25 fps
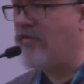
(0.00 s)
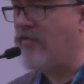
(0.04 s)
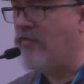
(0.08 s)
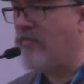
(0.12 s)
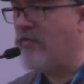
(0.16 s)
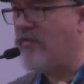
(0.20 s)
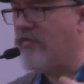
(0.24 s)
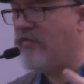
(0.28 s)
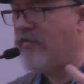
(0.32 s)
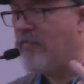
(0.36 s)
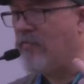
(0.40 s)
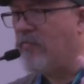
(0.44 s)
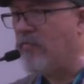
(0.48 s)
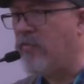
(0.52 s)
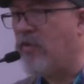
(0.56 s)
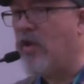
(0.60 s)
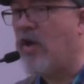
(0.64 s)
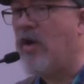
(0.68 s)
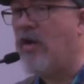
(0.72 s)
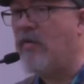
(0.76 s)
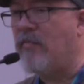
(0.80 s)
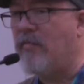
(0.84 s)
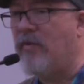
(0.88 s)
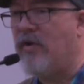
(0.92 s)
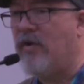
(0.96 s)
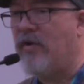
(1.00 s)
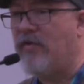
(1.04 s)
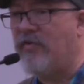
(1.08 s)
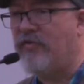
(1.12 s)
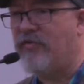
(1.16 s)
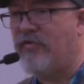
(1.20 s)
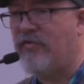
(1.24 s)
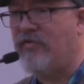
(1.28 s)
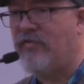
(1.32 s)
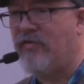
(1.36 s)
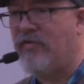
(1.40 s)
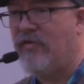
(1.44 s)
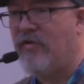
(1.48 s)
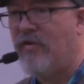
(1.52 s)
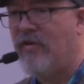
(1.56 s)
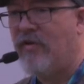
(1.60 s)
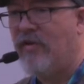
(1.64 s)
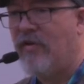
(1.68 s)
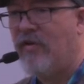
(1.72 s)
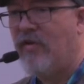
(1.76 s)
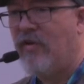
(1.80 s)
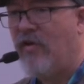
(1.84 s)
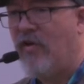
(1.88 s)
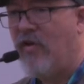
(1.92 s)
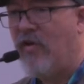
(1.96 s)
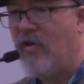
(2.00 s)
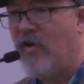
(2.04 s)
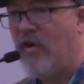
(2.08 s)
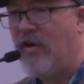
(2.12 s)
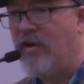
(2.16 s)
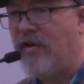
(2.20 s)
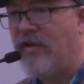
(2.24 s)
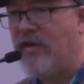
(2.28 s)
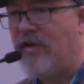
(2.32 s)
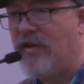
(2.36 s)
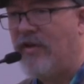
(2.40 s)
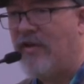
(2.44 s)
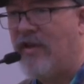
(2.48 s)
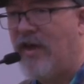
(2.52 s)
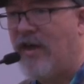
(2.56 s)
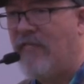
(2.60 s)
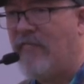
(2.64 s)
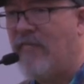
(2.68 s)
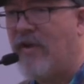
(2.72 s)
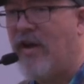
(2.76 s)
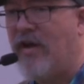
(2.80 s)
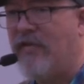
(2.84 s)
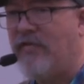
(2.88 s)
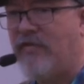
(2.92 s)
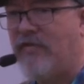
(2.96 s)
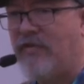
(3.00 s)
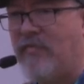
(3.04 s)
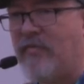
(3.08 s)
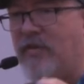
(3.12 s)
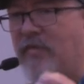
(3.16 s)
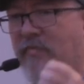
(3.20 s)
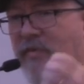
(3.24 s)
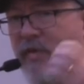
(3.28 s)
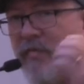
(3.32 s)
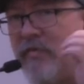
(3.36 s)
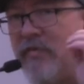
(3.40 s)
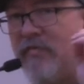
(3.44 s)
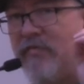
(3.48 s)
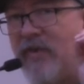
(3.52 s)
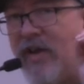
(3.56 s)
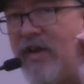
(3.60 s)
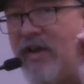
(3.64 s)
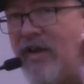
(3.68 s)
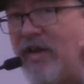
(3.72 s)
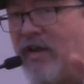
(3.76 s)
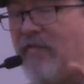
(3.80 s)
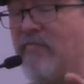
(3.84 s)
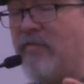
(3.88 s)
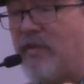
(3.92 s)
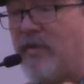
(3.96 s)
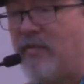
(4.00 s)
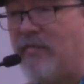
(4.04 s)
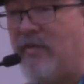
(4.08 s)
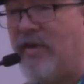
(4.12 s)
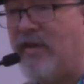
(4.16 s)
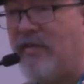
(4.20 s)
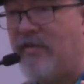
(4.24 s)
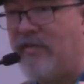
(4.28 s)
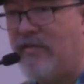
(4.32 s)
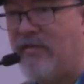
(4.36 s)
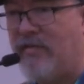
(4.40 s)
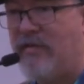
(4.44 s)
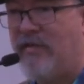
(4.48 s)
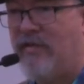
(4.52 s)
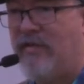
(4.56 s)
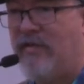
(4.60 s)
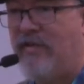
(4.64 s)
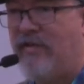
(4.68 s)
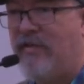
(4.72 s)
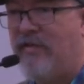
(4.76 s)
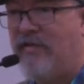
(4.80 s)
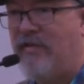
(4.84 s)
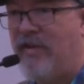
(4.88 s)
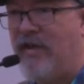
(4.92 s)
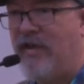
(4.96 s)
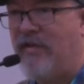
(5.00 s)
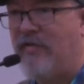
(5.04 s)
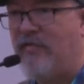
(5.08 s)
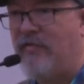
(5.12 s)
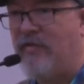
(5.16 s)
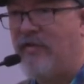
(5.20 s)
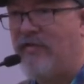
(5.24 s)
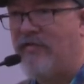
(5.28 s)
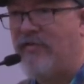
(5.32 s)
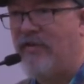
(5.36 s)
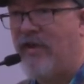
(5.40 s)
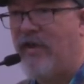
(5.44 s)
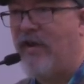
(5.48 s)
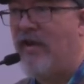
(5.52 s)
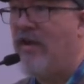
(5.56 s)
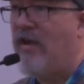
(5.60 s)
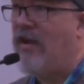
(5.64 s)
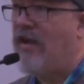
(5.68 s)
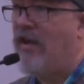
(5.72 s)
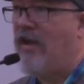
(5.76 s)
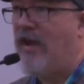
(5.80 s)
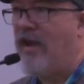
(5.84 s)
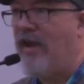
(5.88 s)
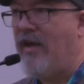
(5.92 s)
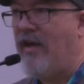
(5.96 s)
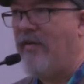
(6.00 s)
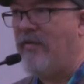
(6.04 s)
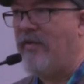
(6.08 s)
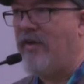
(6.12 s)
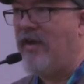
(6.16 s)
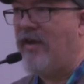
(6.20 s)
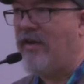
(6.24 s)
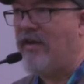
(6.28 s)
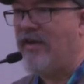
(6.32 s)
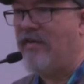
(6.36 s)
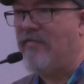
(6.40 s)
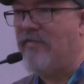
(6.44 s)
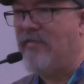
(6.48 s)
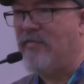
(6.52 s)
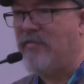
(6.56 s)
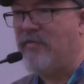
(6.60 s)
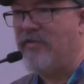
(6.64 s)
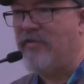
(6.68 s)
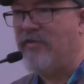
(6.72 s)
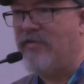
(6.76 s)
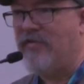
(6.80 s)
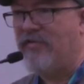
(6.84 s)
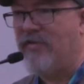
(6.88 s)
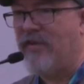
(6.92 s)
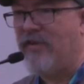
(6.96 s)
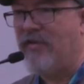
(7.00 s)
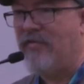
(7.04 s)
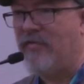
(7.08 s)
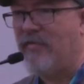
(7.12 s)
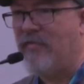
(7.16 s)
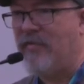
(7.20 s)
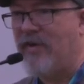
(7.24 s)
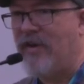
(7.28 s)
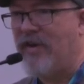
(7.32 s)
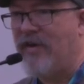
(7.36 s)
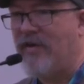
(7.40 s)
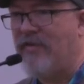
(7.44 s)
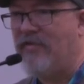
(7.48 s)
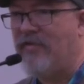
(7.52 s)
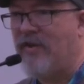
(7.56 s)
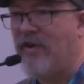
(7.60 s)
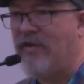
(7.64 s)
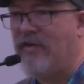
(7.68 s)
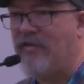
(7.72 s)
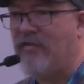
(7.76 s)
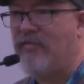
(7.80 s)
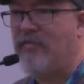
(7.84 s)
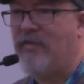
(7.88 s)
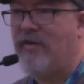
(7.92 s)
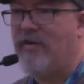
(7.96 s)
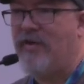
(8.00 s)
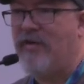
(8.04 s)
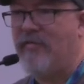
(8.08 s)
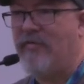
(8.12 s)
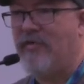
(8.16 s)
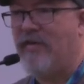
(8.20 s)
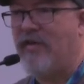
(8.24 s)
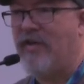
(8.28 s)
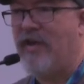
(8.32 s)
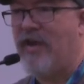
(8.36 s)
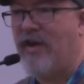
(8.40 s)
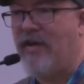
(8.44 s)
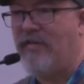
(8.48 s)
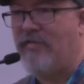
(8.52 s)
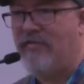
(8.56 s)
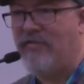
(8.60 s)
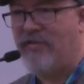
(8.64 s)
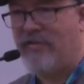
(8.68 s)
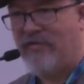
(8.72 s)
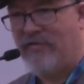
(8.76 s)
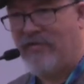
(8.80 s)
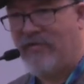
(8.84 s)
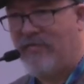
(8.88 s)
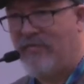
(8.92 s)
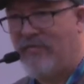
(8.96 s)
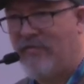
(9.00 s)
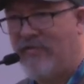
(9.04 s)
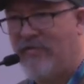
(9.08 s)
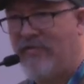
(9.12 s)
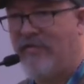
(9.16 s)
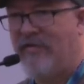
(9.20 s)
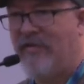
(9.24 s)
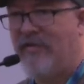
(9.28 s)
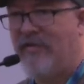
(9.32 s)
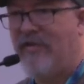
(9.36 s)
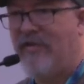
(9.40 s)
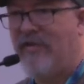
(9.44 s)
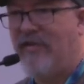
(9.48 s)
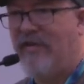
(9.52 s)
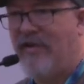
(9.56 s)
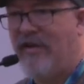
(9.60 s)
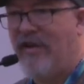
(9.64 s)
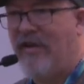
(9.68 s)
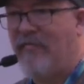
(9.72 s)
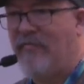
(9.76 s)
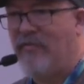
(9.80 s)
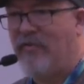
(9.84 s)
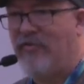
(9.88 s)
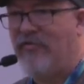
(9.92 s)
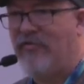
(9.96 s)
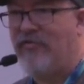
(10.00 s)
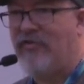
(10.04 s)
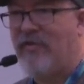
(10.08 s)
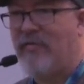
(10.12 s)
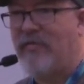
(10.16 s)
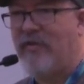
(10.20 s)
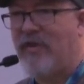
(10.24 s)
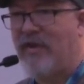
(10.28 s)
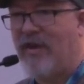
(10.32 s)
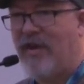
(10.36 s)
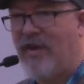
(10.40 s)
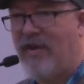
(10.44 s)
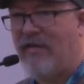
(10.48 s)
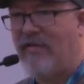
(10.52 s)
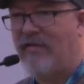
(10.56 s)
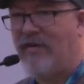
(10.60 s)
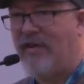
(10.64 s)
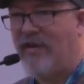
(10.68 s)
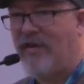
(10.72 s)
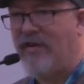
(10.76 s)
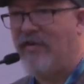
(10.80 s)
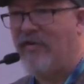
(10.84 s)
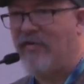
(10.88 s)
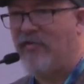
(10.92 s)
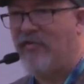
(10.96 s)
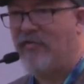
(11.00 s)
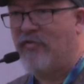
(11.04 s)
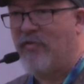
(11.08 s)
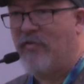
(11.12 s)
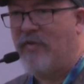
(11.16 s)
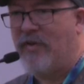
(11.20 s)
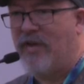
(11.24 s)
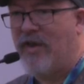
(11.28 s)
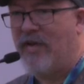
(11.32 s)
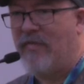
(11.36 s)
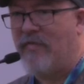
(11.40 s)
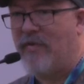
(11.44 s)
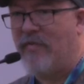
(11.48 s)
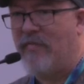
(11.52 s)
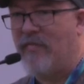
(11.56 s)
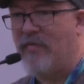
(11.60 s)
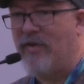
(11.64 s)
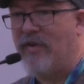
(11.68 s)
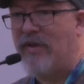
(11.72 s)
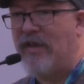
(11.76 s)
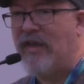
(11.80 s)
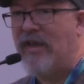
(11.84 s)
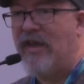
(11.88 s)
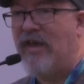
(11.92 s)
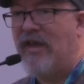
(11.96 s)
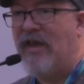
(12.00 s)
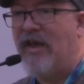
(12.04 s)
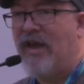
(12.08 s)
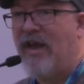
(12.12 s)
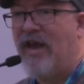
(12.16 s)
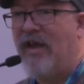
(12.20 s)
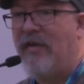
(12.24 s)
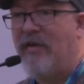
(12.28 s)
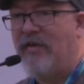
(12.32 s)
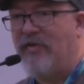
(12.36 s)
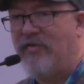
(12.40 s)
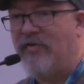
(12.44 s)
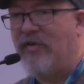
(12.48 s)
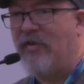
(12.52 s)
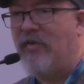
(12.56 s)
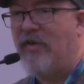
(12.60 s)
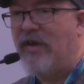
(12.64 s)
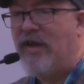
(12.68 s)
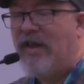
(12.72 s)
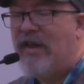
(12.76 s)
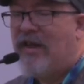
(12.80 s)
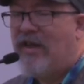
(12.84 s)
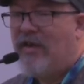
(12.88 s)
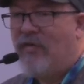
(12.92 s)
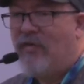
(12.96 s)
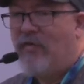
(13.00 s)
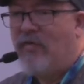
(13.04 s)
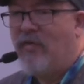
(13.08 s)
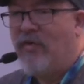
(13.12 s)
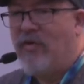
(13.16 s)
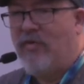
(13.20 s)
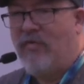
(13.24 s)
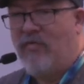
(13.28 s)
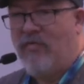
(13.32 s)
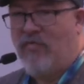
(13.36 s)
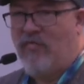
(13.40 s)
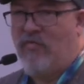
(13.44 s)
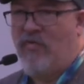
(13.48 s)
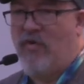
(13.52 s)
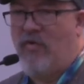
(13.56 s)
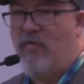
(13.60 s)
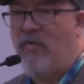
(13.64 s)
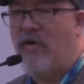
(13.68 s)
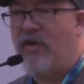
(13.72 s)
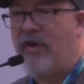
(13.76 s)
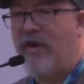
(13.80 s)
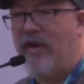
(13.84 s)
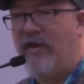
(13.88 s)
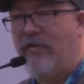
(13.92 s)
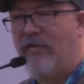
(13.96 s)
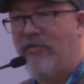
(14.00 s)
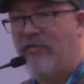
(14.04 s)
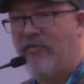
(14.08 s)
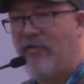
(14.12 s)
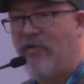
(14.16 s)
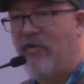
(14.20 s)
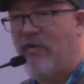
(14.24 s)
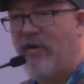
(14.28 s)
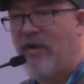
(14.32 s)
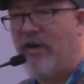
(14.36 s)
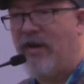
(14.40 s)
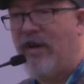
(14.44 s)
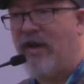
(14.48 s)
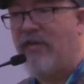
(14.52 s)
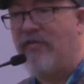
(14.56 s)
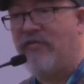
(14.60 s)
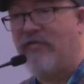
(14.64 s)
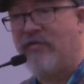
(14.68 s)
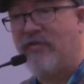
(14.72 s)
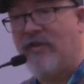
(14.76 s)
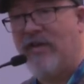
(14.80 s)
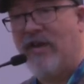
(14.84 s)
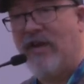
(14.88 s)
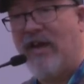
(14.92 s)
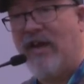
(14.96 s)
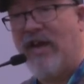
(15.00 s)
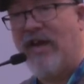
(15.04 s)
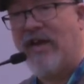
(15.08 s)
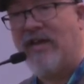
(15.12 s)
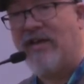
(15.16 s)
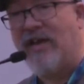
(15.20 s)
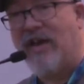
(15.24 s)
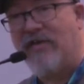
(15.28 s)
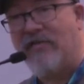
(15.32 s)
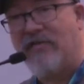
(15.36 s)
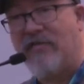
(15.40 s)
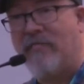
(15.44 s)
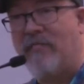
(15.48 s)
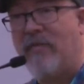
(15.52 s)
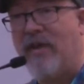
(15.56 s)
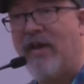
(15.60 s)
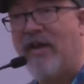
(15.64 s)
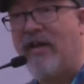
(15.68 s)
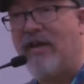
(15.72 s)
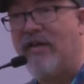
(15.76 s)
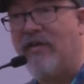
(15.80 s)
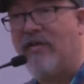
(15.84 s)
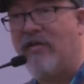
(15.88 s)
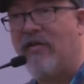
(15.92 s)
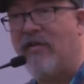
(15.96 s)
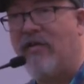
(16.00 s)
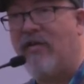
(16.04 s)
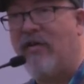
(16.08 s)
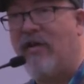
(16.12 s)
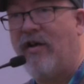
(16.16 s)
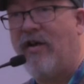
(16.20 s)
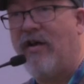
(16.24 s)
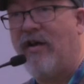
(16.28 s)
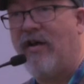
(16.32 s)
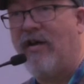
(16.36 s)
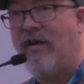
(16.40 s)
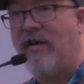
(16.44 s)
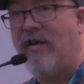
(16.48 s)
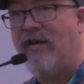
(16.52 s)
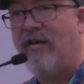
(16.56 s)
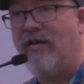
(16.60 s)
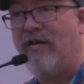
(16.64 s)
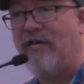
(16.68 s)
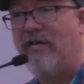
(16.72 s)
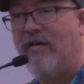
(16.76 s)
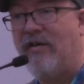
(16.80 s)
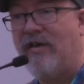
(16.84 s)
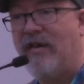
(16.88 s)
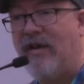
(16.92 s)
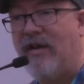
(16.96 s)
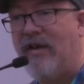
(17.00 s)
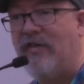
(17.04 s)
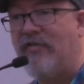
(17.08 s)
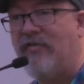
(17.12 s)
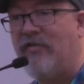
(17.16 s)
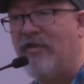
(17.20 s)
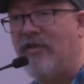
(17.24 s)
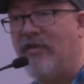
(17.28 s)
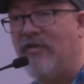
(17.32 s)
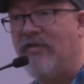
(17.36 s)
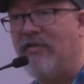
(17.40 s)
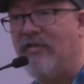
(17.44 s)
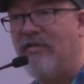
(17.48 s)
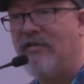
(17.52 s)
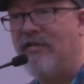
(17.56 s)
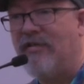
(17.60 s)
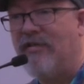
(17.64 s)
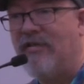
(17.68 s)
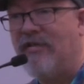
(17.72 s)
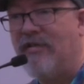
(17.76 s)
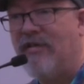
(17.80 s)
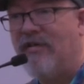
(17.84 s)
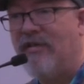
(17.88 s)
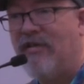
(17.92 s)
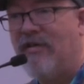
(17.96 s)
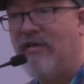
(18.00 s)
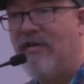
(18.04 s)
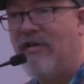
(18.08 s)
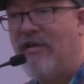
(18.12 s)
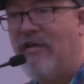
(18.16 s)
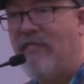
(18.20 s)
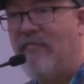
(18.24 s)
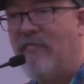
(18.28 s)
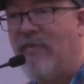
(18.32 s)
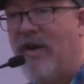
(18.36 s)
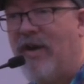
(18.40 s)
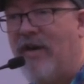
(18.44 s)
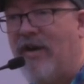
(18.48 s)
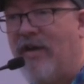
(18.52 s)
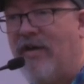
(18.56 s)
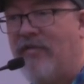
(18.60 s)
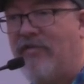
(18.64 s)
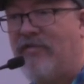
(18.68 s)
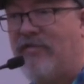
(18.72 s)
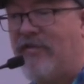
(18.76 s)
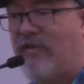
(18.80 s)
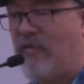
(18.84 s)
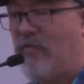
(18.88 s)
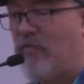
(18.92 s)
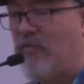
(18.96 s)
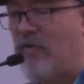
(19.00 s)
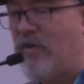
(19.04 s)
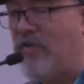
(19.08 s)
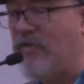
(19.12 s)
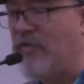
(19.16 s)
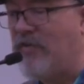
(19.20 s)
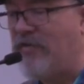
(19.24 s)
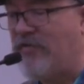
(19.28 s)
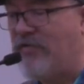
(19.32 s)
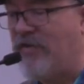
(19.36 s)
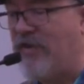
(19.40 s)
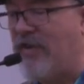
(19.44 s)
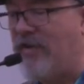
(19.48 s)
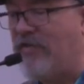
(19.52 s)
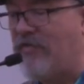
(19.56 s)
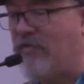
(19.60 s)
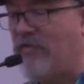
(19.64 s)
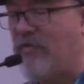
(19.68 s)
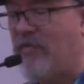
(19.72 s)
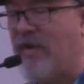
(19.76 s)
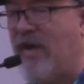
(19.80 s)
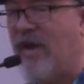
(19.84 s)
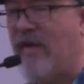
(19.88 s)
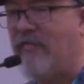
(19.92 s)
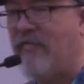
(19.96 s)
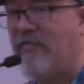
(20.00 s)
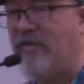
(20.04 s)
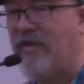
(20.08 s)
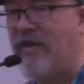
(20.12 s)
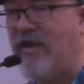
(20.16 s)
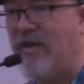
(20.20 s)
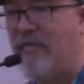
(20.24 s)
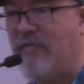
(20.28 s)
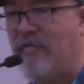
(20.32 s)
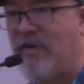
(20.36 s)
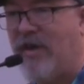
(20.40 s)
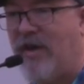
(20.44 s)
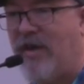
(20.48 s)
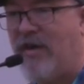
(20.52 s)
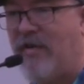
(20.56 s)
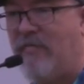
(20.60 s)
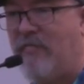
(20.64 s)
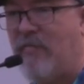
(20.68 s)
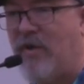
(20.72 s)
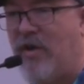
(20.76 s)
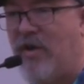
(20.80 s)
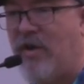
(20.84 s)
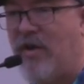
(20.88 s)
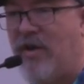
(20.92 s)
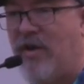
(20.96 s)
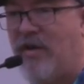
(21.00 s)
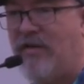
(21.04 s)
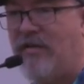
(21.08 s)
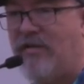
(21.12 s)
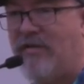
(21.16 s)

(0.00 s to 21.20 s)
been some blog posts on GitLab by some of the people who've had to implement things where they say, hey, we had to come up with this thing where we had to talk to three different cloud systems and push something out, and here's what we came up with. I mean, so we're, we're working through it. It's, it doesn't make it uh, easier, but it's one of those things where we have to keep that in mind